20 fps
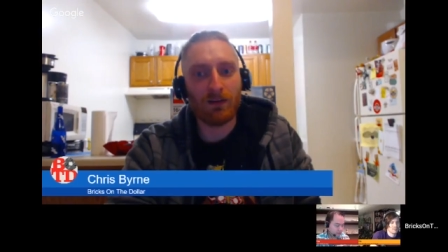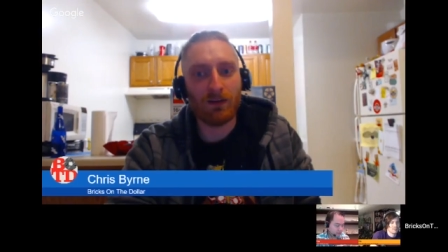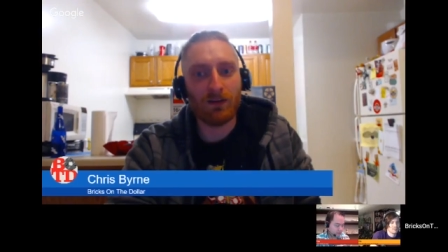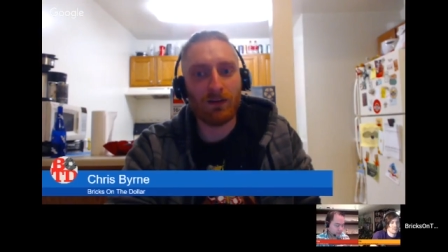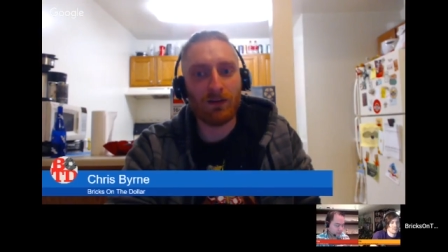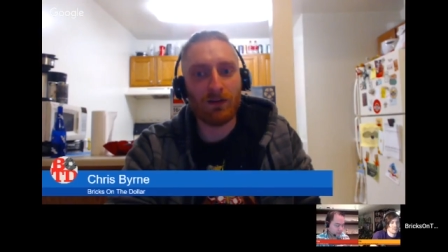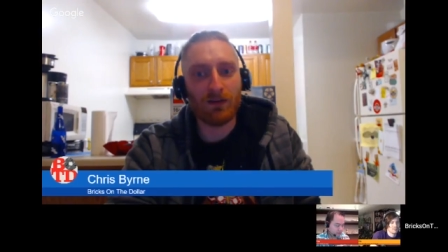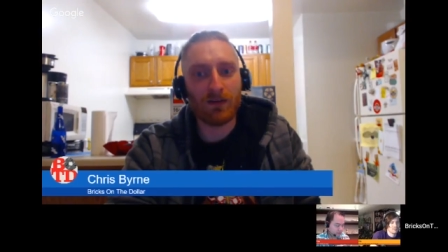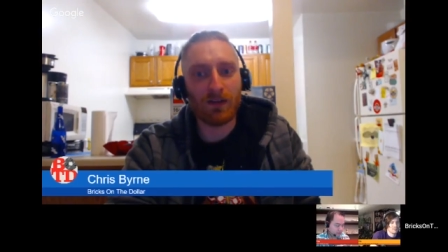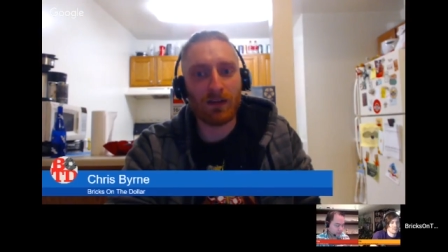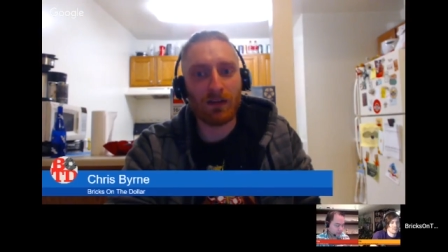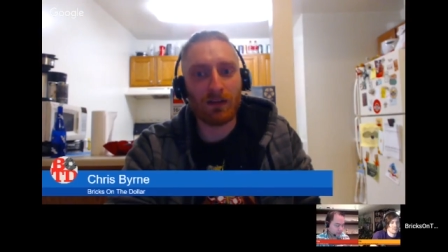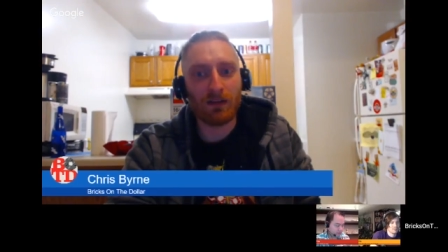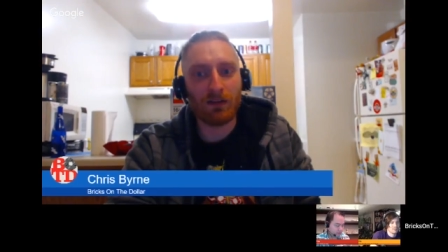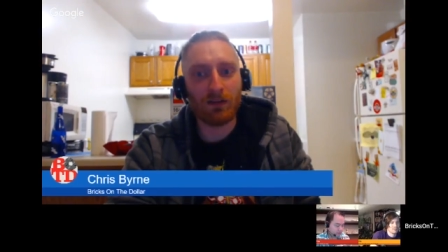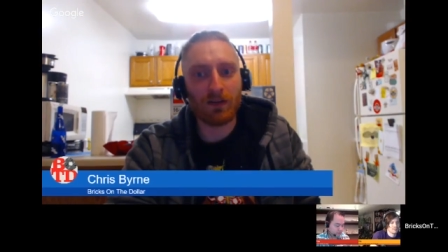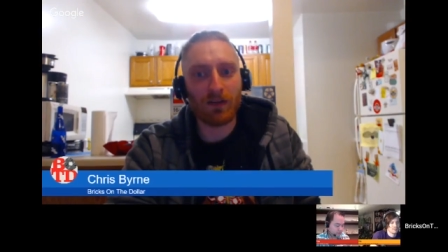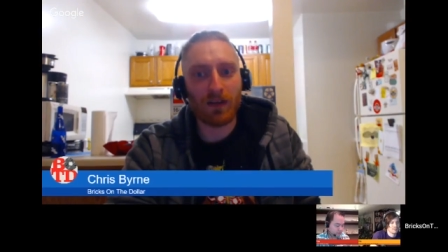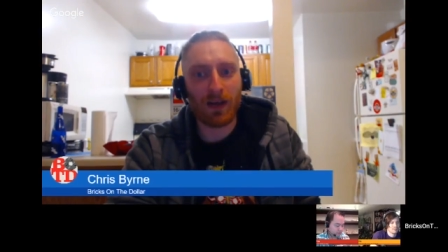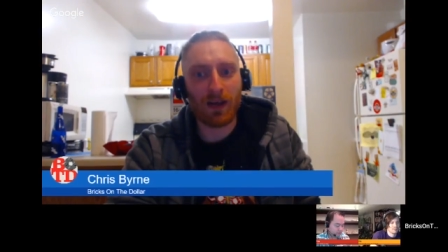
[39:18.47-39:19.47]
you can
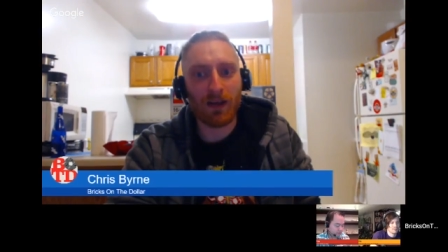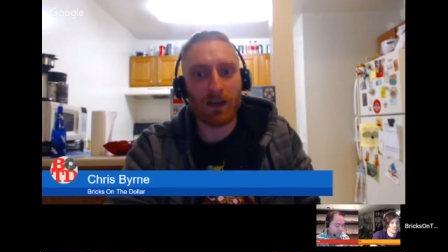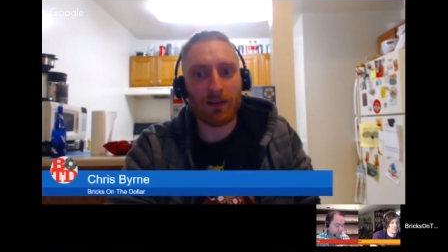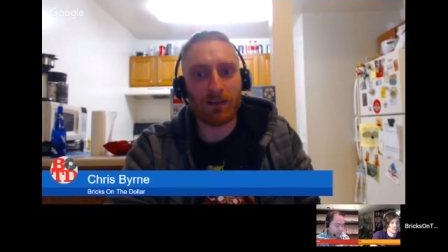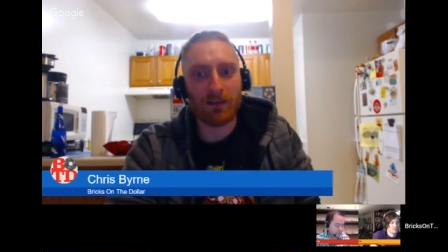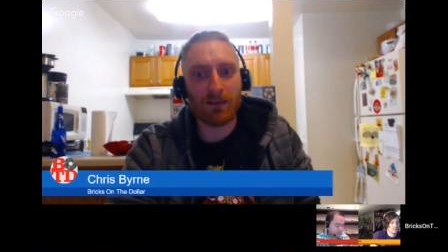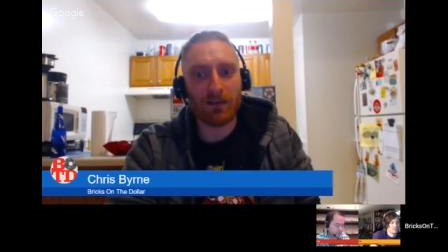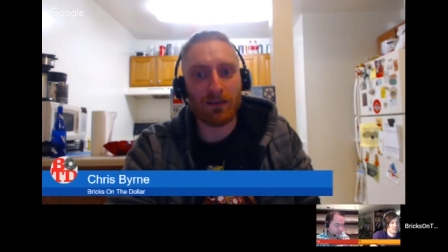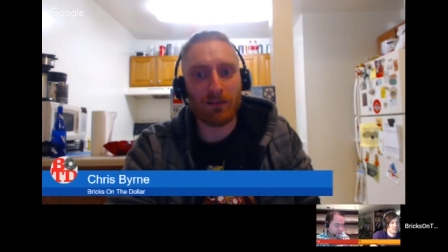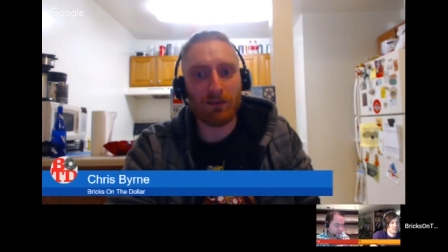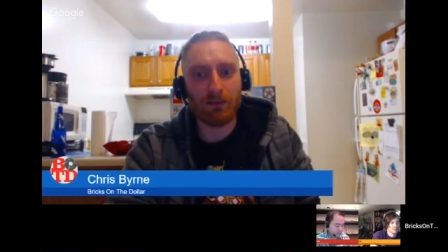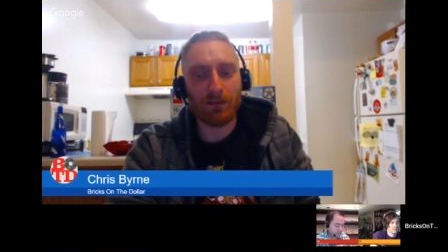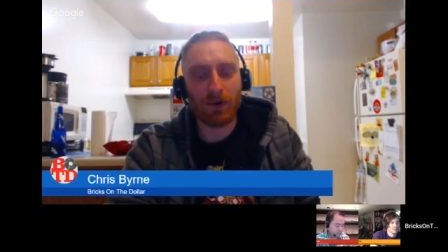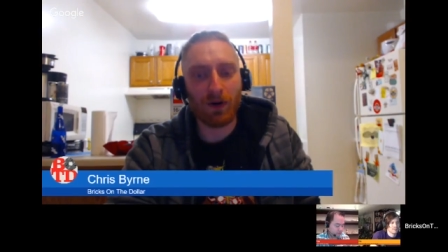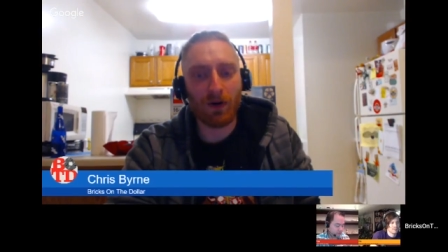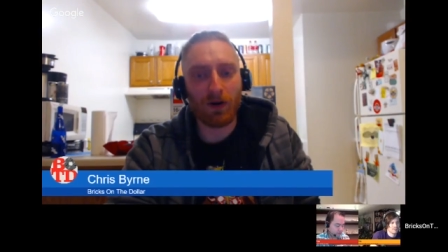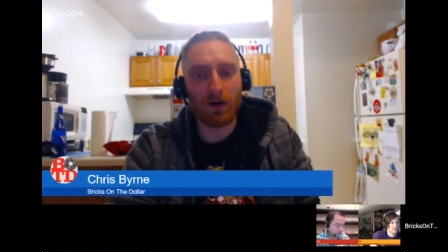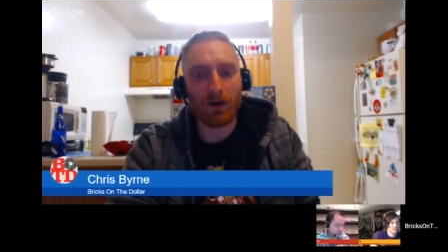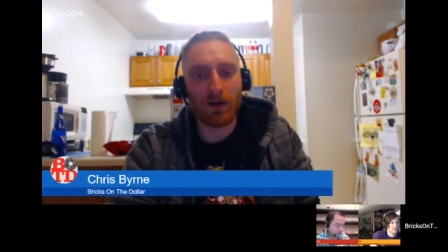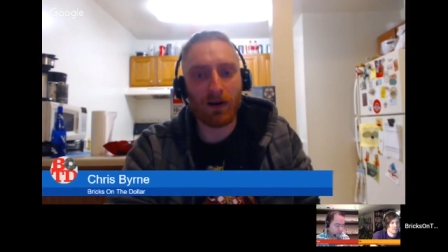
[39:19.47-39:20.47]
look at the
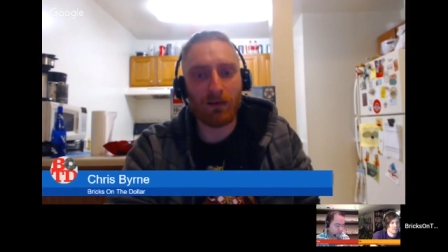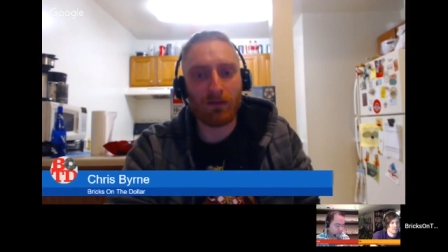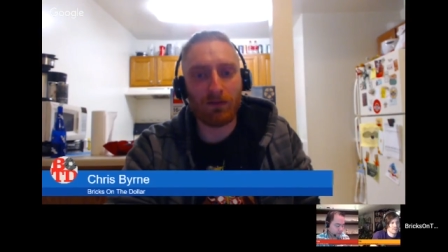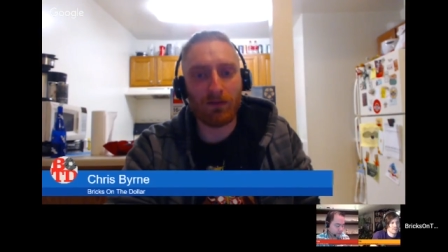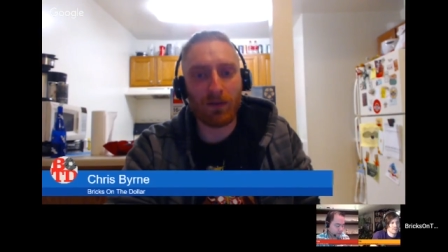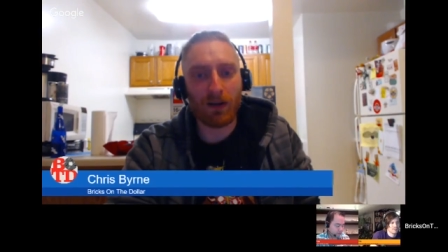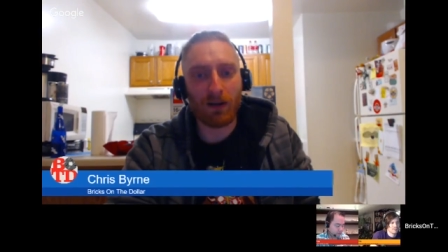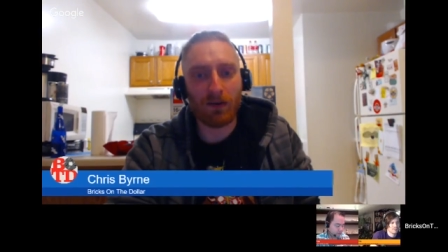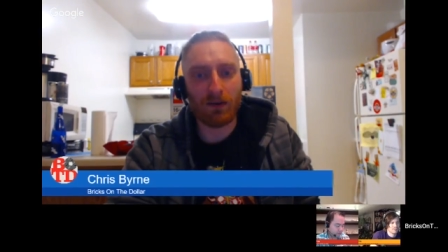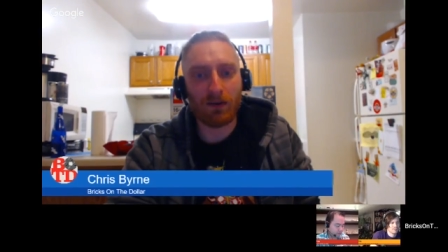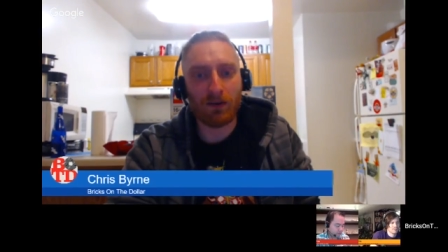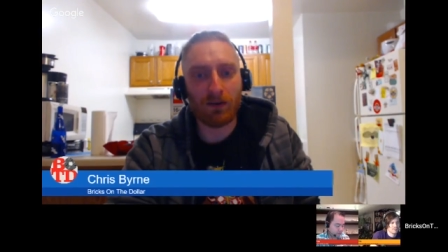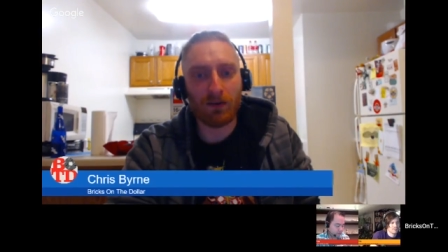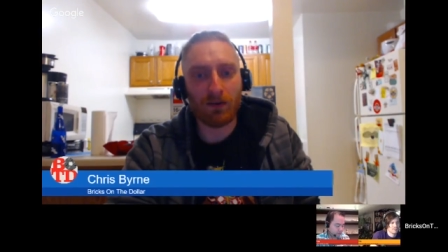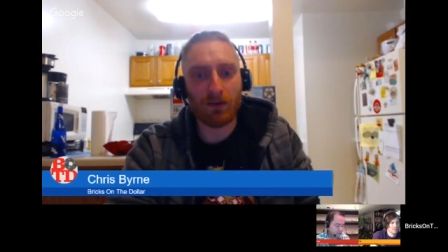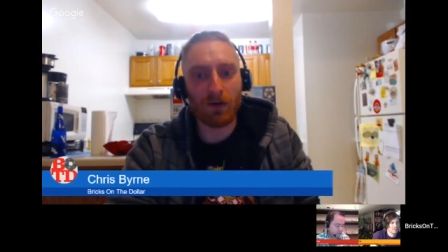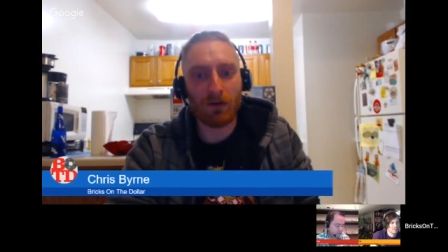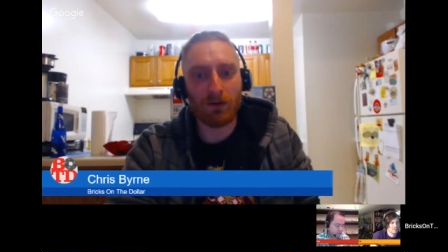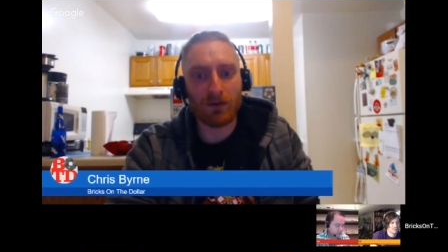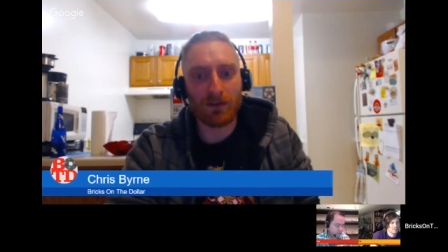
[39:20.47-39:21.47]
part out value
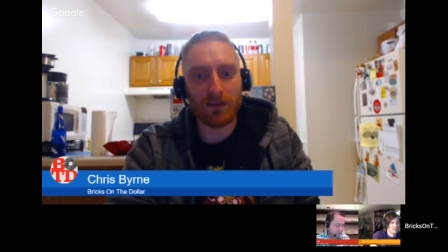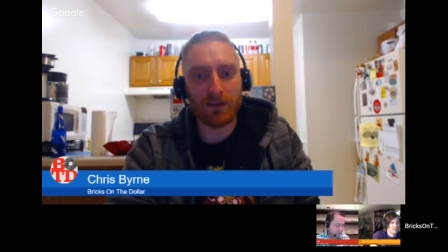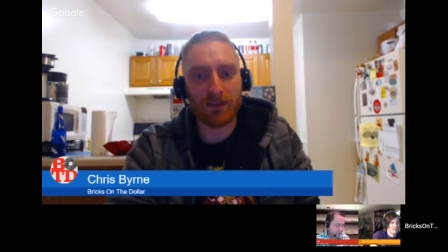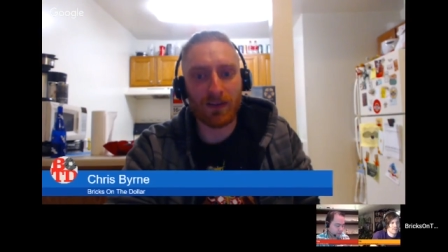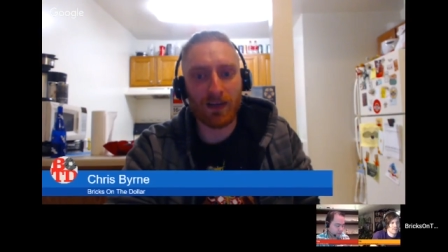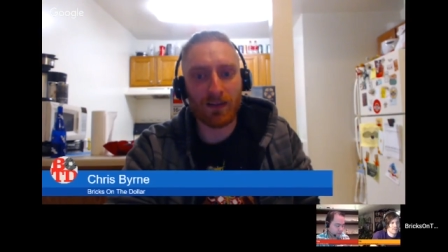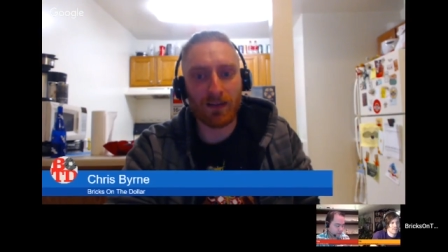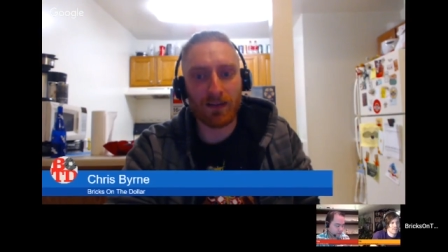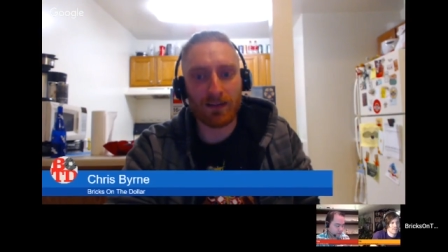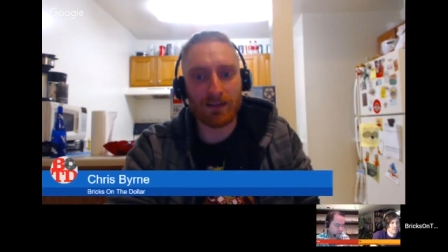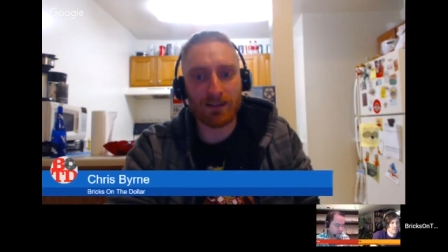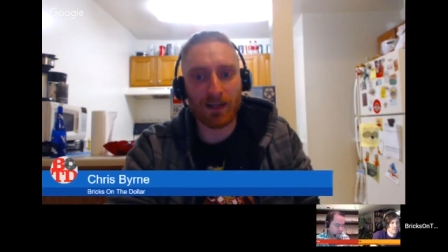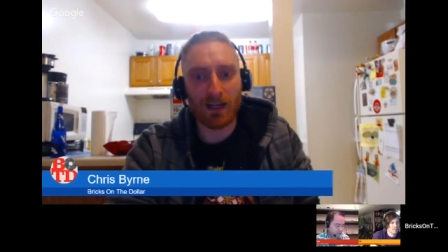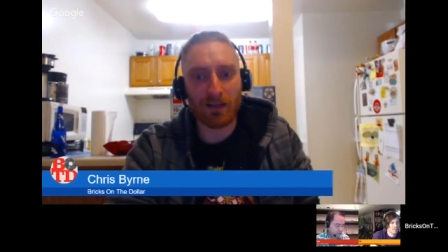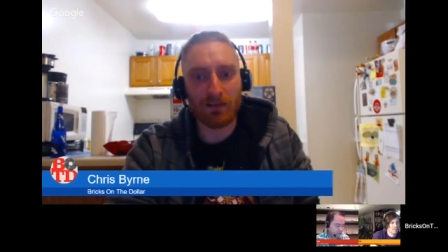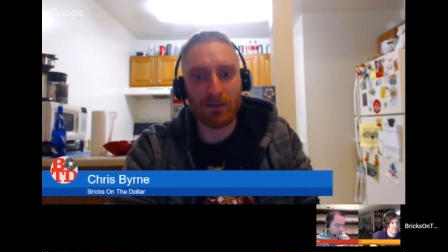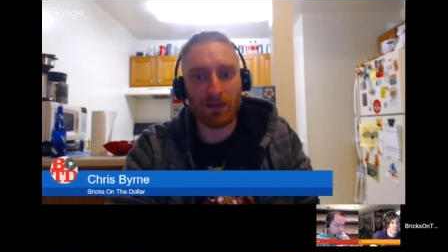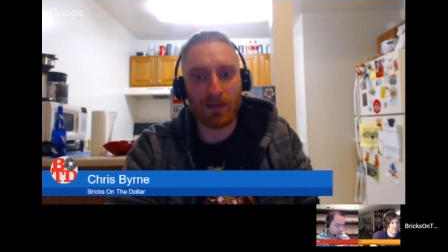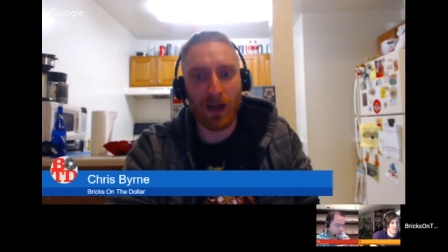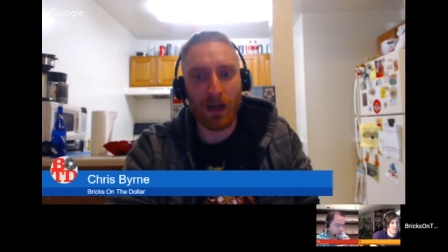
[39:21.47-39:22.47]
of a set that's not
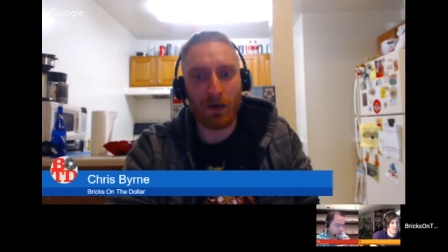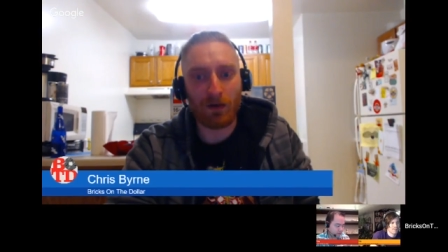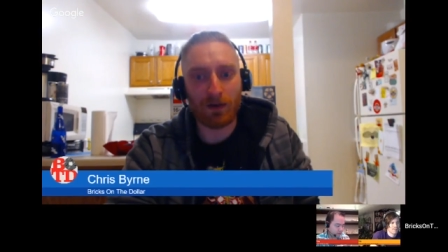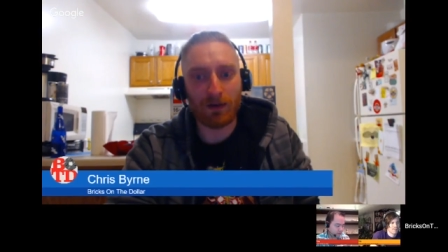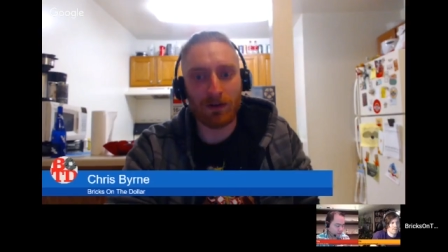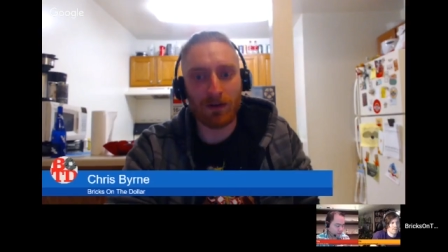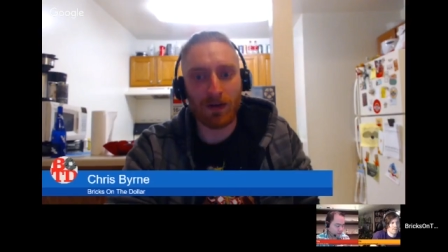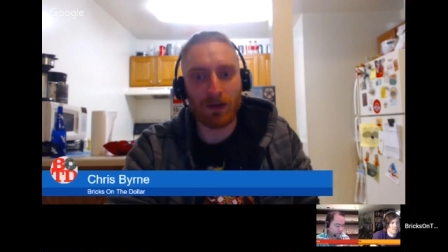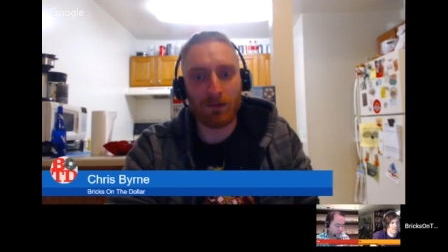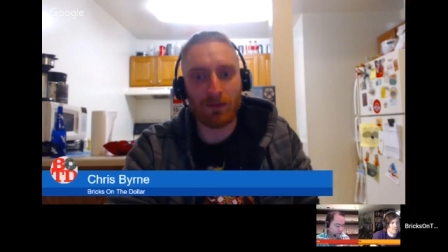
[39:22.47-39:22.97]
even out yet